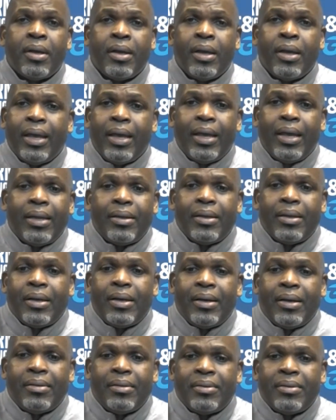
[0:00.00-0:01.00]
And
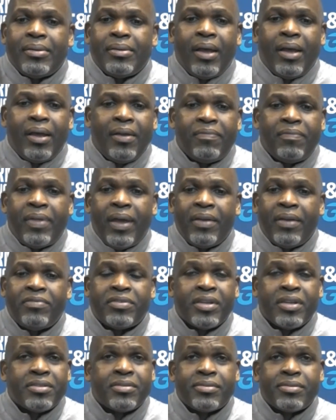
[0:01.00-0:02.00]
they've they've
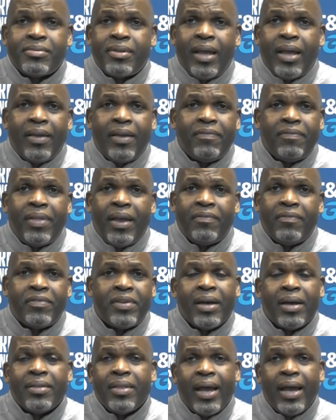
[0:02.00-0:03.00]
just they've they've
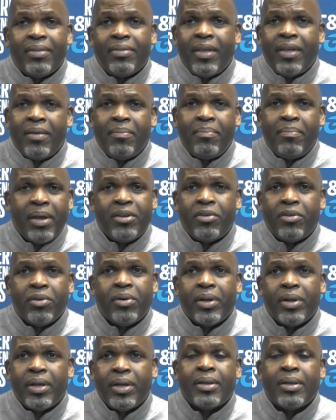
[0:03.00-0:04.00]
done that. They've been
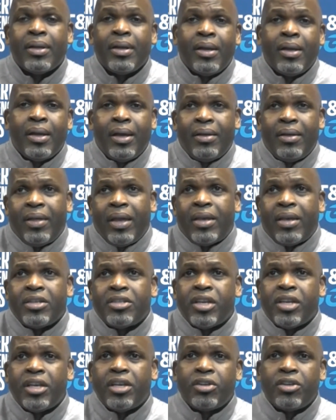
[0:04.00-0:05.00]
doing it and they
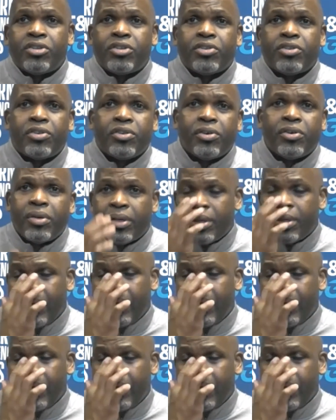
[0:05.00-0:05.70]
continue to do it.